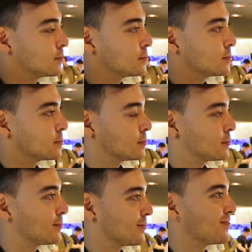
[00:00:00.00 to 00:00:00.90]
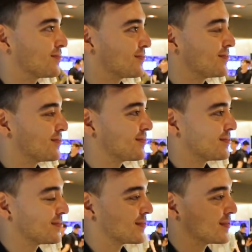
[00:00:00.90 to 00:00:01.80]

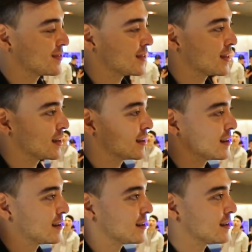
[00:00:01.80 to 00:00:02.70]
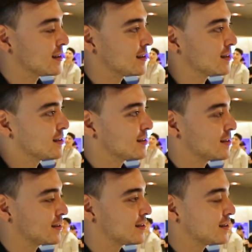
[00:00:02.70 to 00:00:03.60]

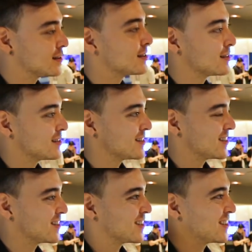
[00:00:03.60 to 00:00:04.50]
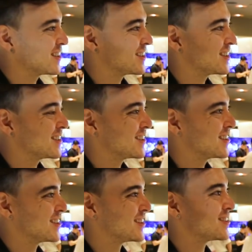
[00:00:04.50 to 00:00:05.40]
[no speech]